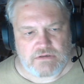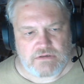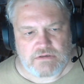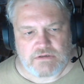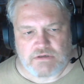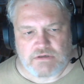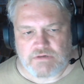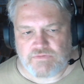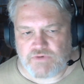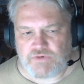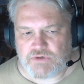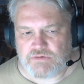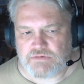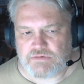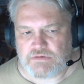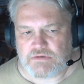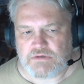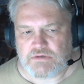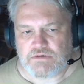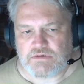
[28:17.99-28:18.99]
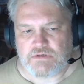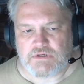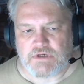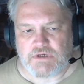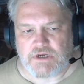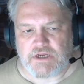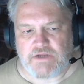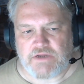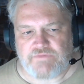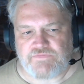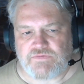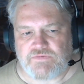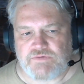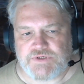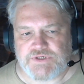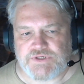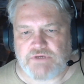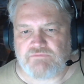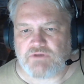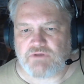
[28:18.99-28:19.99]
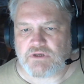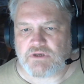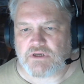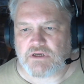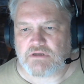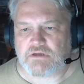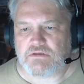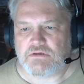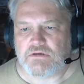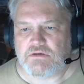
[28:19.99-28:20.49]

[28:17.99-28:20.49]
en route. I haven't received it yet.